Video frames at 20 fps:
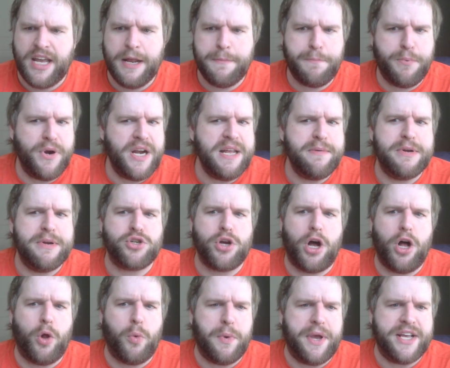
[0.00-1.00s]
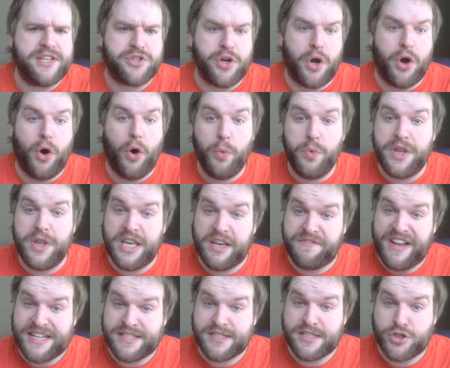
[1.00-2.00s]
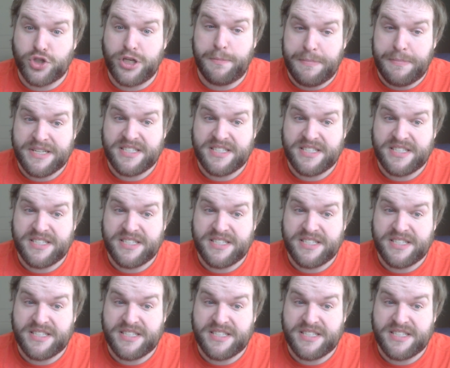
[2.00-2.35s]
It pretty much always only affects the ship